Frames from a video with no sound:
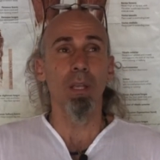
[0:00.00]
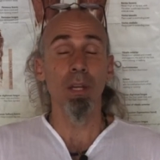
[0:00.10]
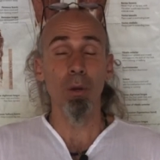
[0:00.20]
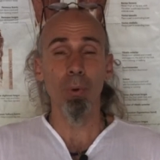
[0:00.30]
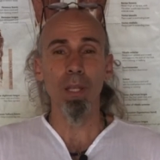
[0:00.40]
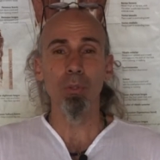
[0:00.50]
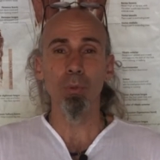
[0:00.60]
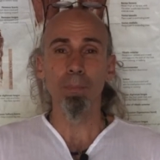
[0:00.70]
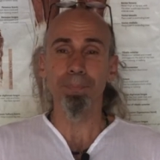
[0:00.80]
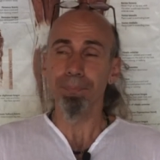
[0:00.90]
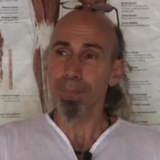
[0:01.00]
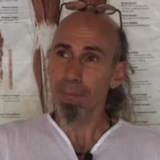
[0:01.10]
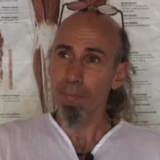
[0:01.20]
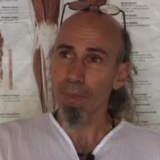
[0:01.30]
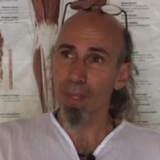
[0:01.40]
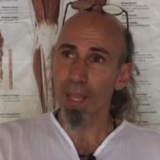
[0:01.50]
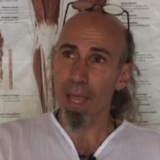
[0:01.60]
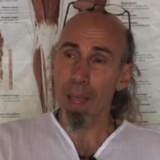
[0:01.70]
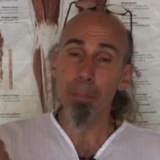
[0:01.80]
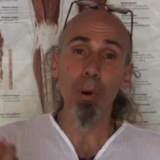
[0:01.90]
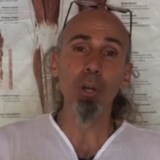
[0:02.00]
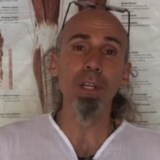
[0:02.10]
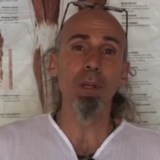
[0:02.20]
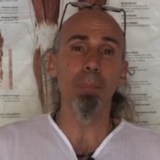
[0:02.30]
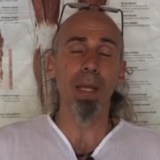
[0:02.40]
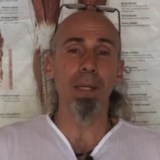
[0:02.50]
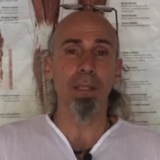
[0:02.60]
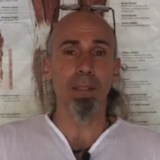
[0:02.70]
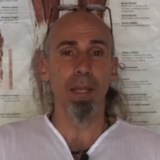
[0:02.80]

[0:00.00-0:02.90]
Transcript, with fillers: In a way to embody the planet,